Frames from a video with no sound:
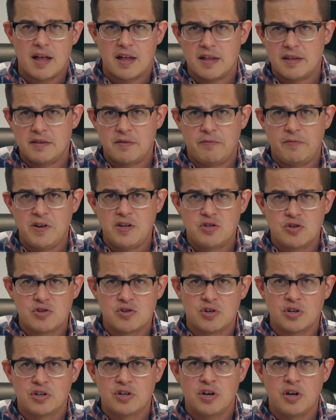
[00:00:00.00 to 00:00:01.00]
the features
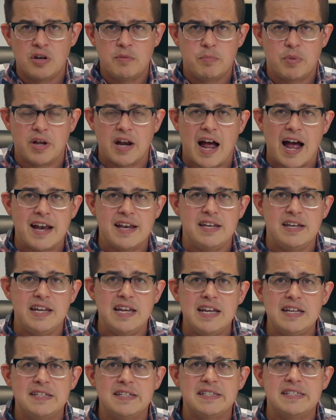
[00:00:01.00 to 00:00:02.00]
are good, but I
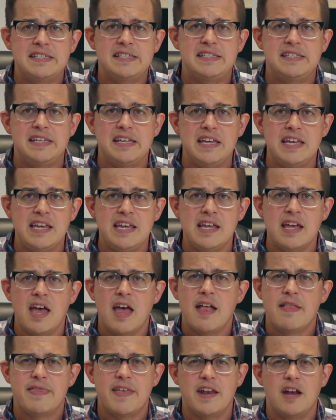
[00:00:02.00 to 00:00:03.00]
need to see
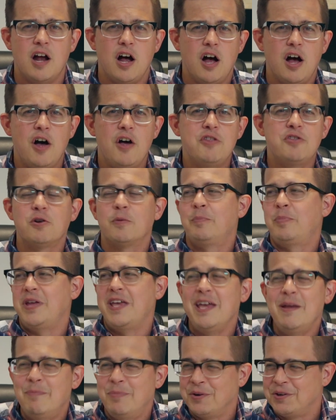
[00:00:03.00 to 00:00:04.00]
that other
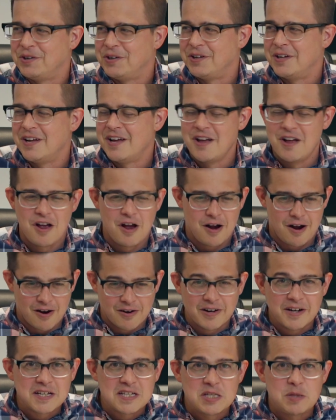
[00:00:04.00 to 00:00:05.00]
people
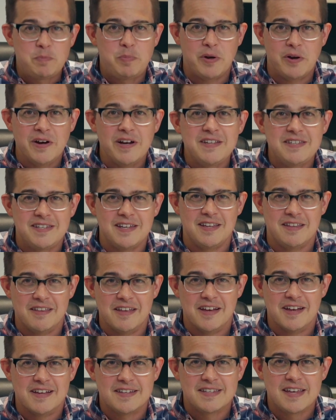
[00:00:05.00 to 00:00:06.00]
are experiencing
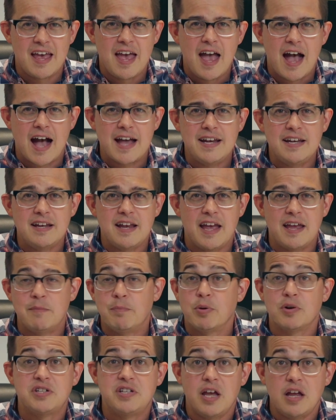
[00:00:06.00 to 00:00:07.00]
this. I need, and
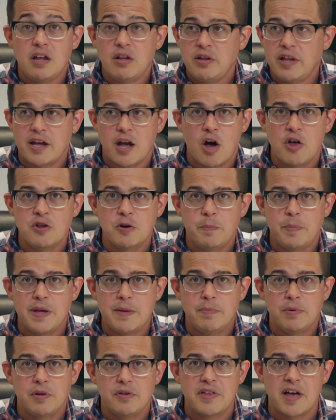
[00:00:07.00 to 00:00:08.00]
particularly other
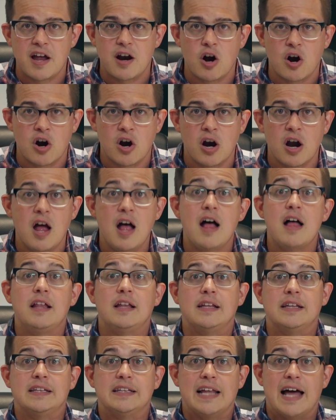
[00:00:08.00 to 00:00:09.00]
people that are
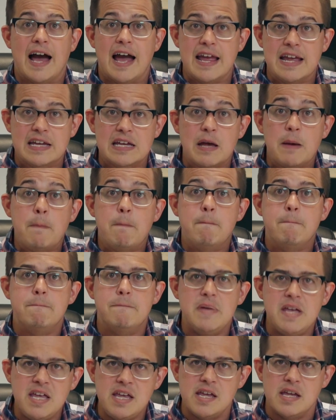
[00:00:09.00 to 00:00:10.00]
like
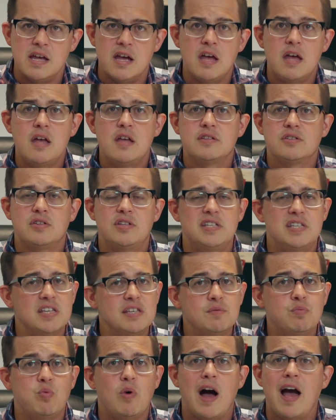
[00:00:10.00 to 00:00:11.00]
me. So this
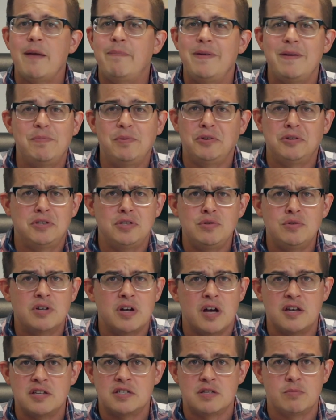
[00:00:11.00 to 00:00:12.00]
is why people do
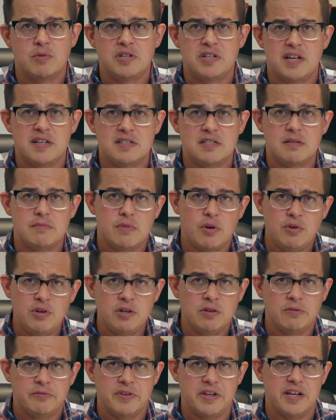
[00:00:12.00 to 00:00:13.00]
customer
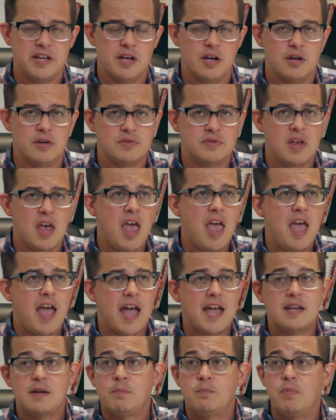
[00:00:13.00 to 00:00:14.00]
testimonial videos.
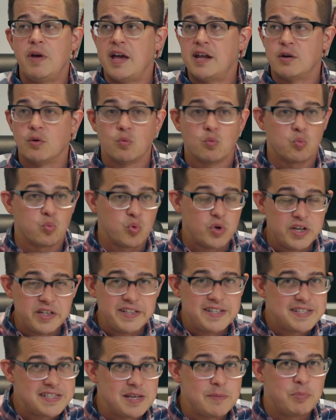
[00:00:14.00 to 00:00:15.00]
And a
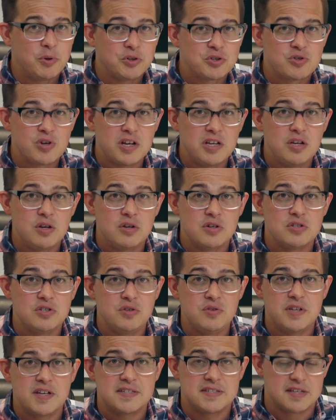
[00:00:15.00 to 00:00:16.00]
really simple trick you can
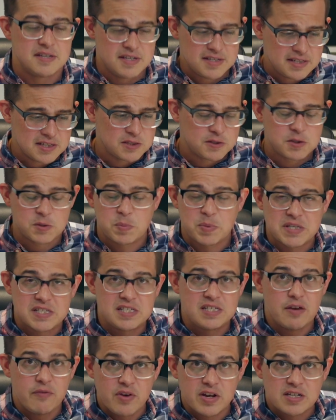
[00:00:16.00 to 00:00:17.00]
do this, and this is
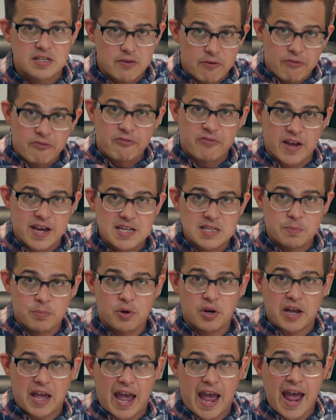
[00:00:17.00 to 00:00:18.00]
specific to
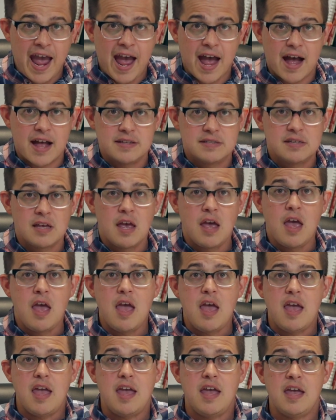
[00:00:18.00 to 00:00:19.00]
Facebook ads,
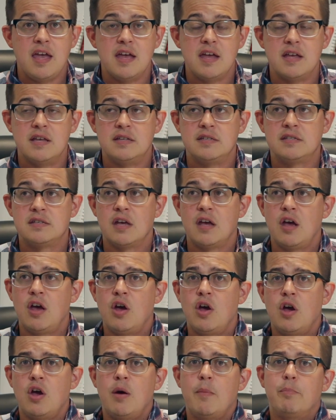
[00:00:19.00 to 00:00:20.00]
is
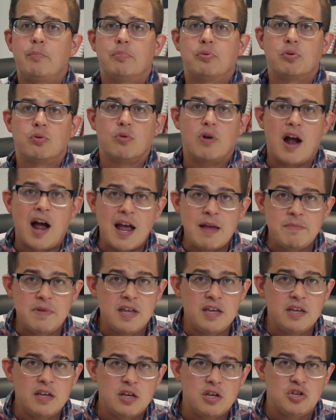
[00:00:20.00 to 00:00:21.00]

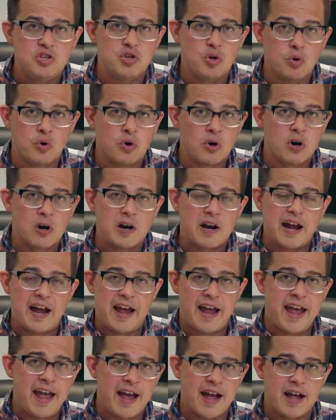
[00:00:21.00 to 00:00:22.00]
priming your
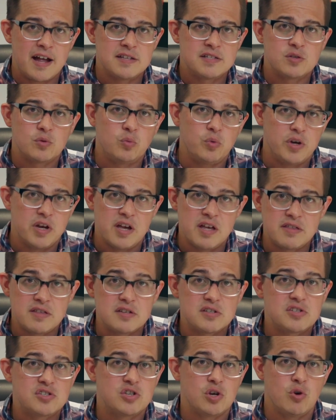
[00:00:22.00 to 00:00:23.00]
ads with
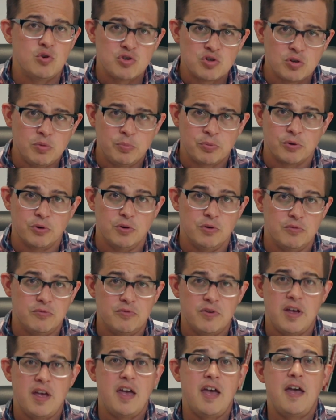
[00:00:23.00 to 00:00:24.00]
social
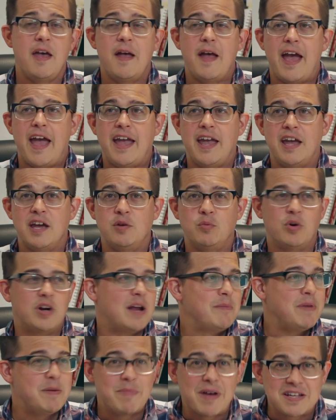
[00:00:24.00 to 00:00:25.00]
proof. And what
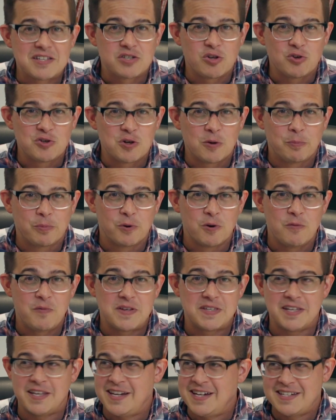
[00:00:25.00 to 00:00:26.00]
I mean by social proof
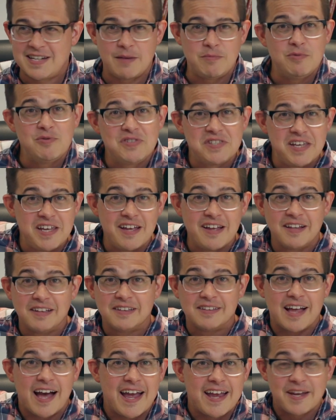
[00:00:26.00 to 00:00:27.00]
is anytime you see a
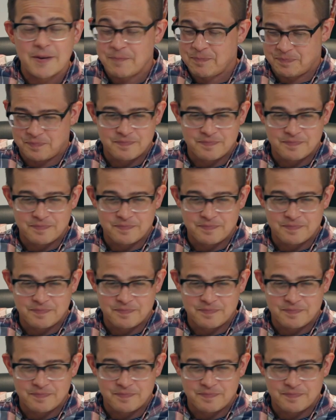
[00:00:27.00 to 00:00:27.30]
like,